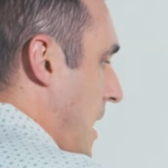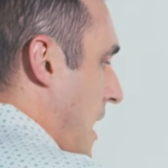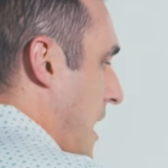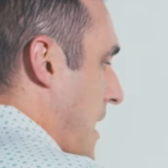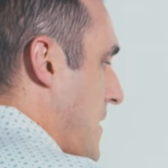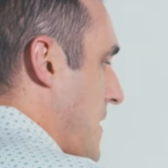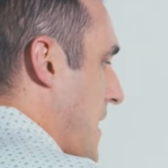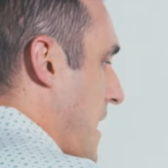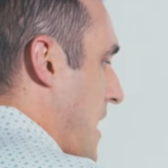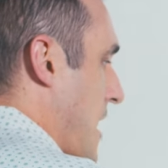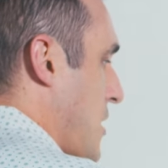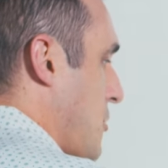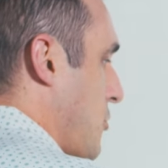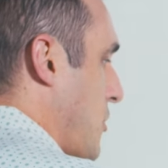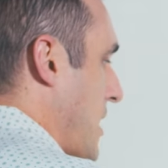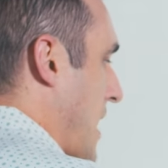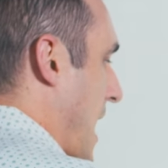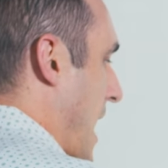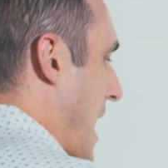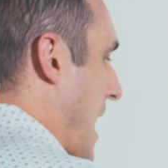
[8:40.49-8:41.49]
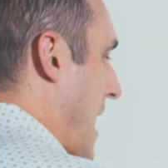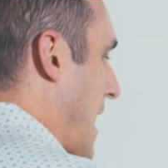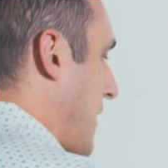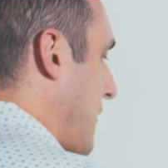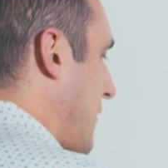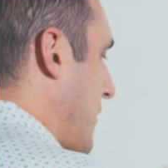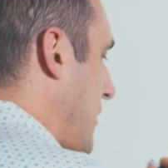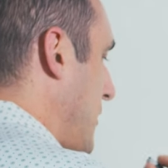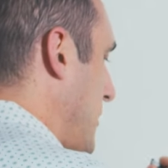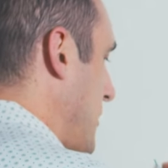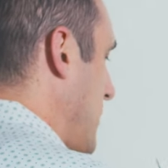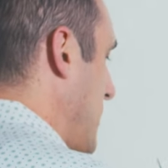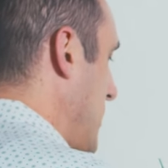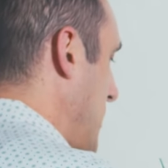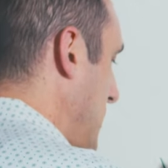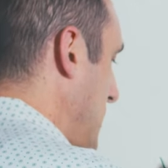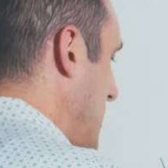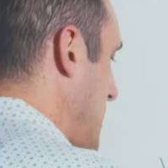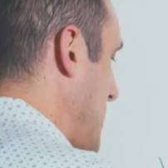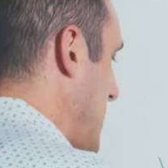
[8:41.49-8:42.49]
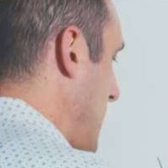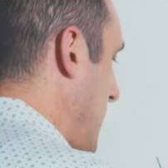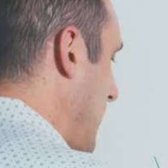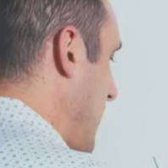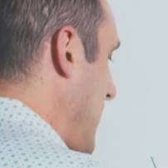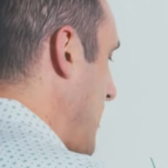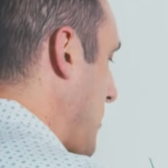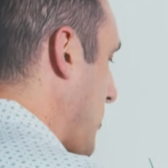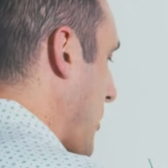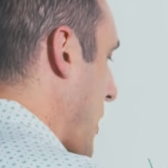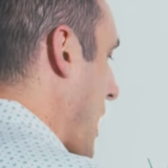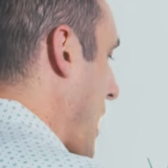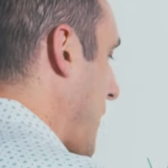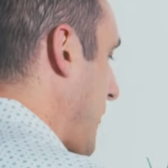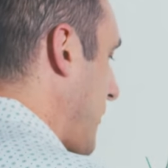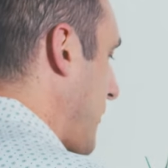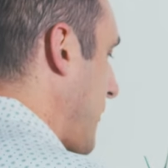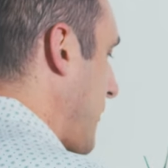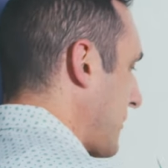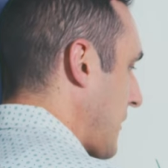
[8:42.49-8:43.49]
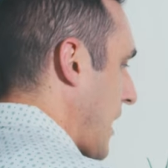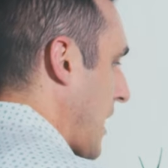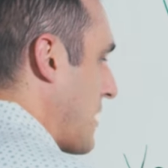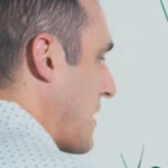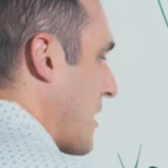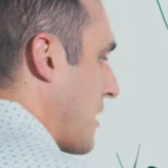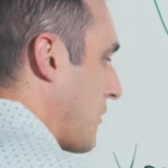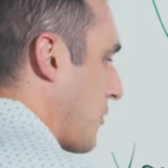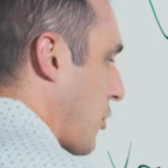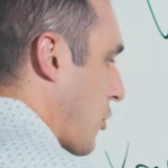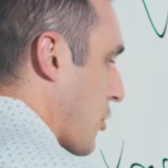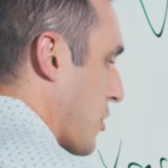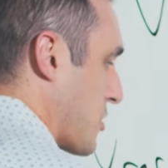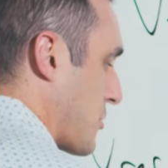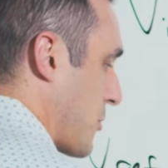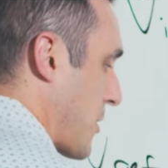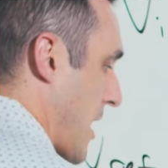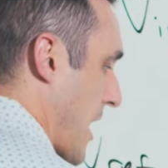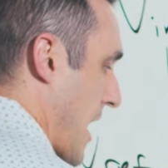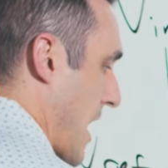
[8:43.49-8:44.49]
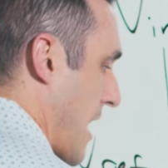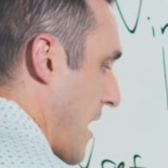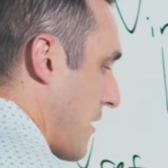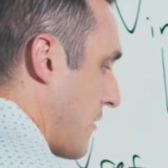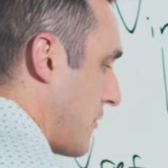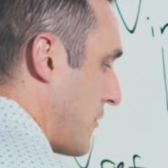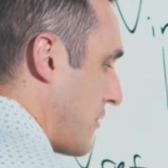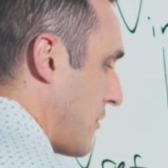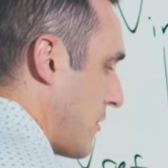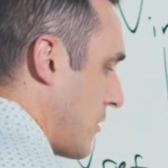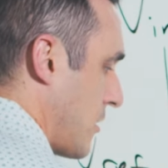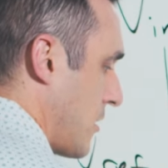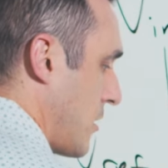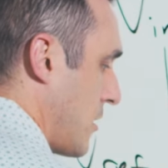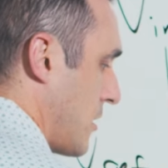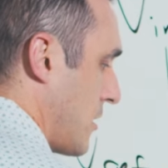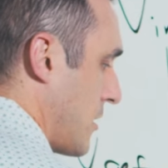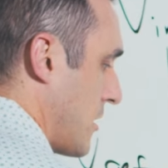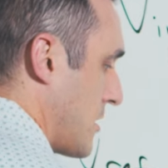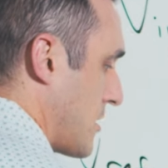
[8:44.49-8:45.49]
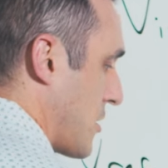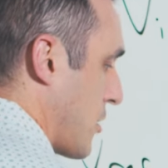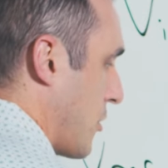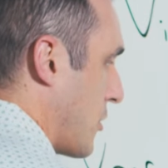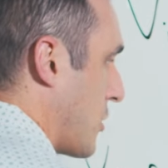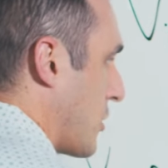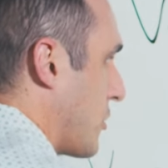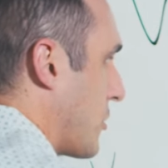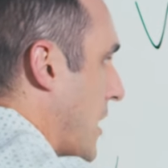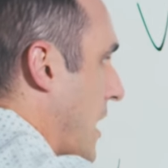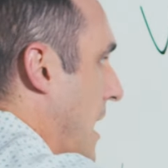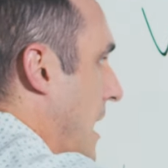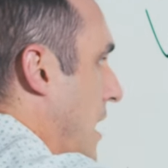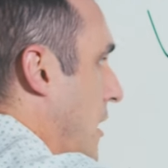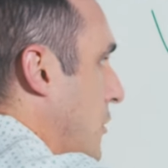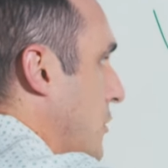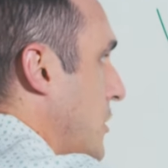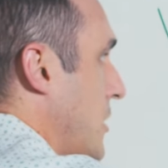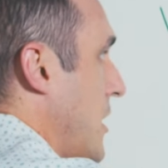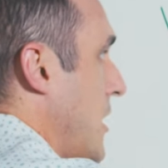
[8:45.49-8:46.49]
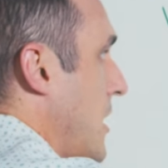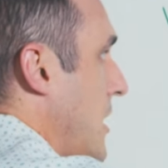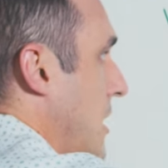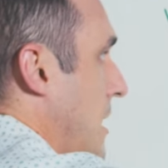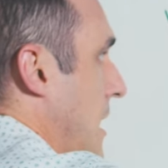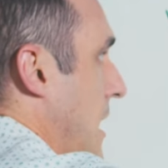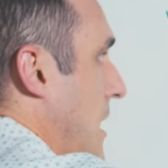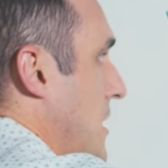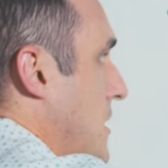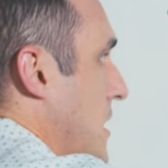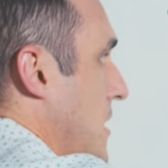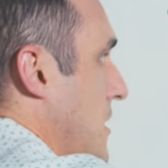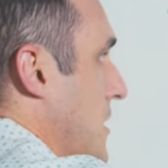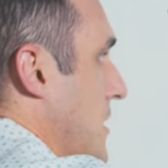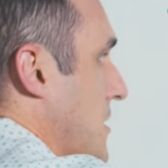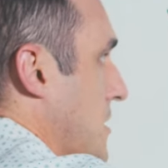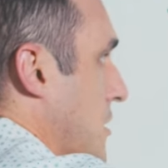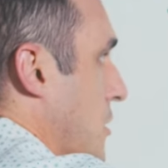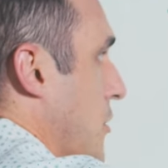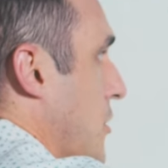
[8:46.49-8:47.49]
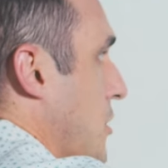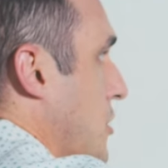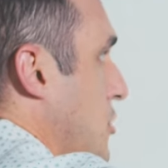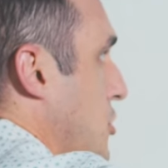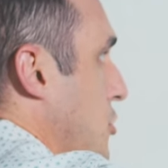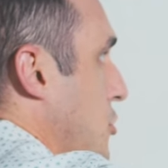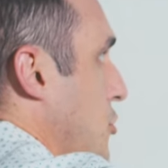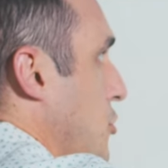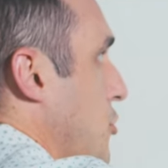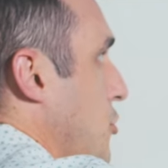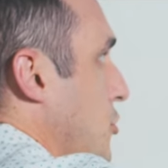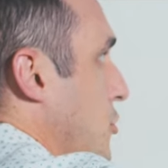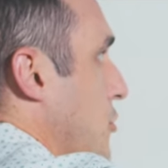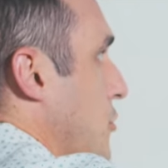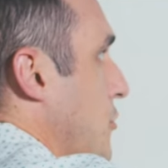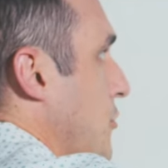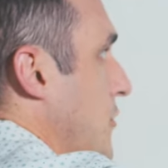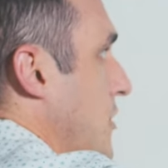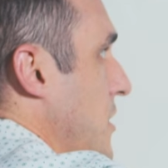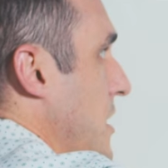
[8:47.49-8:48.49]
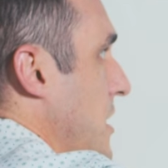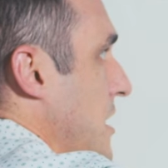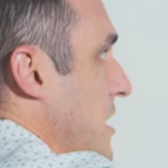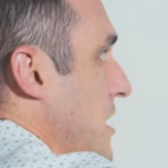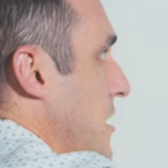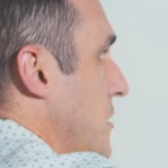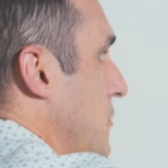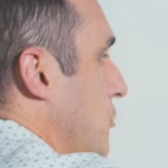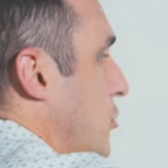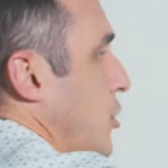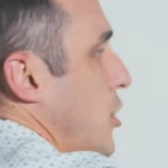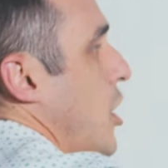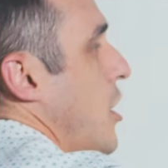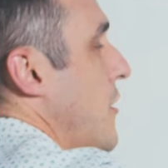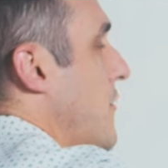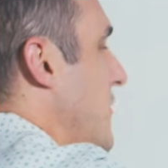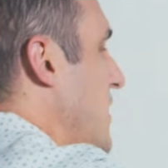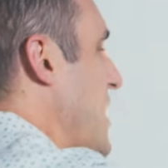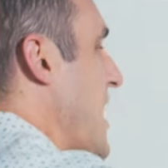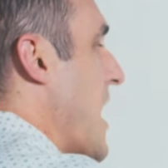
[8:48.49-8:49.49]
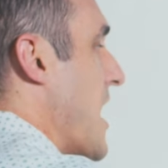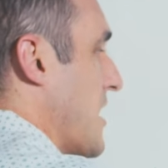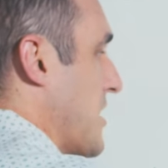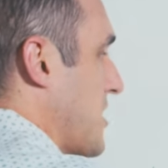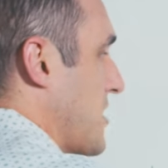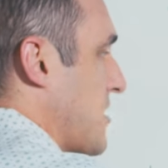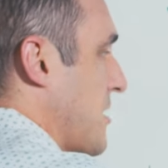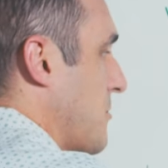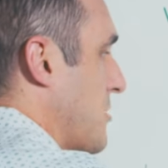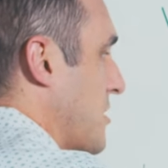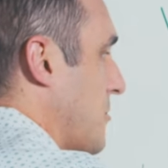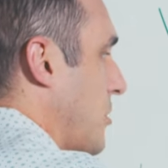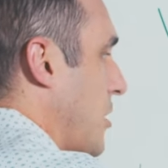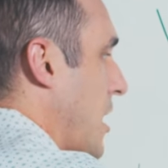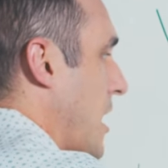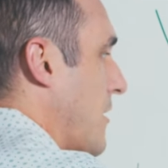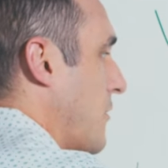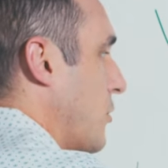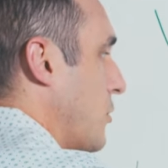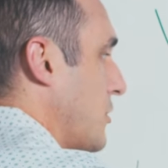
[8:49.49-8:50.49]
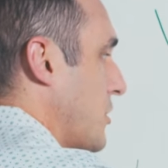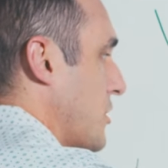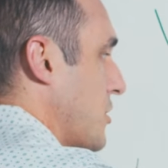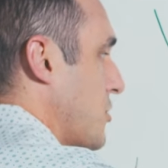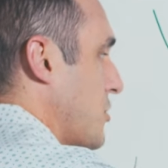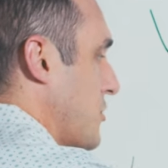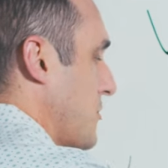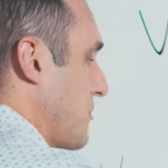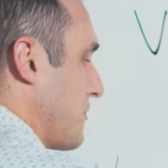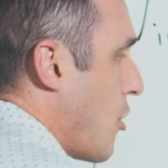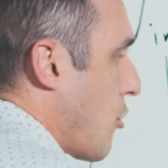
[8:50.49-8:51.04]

and then we have some Vref, and then of course we have this going to ground, and then this going to we'll call it VS, some supply voltage.